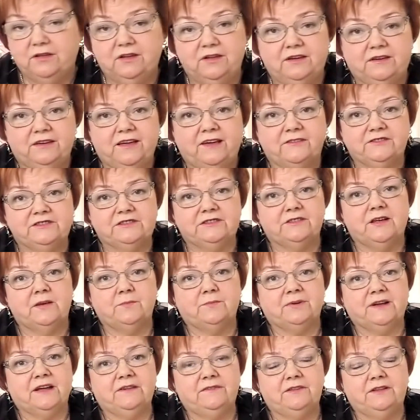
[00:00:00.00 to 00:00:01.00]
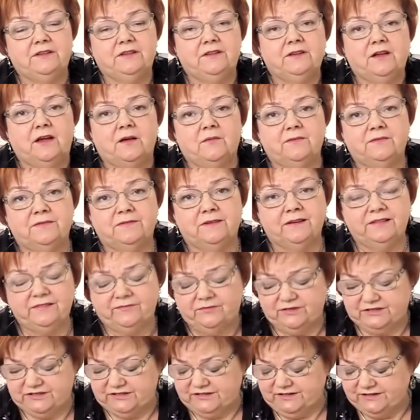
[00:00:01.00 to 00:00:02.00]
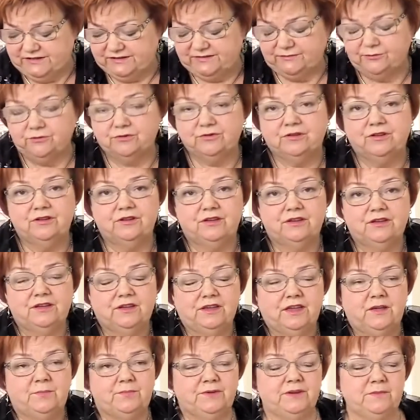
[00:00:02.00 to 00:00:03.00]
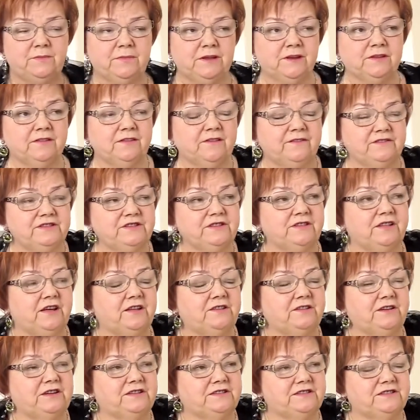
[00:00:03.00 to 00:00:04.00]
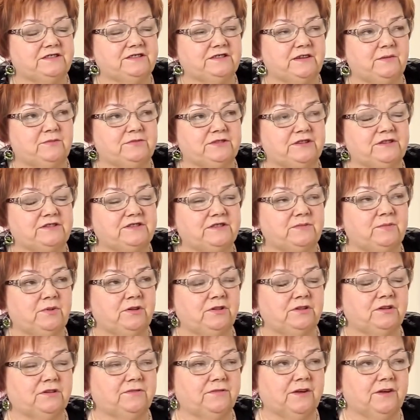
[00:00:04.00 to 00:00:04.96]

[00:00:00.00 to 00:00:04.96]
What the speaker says: You can see that the sleeves fit me good. You've seen how I made them.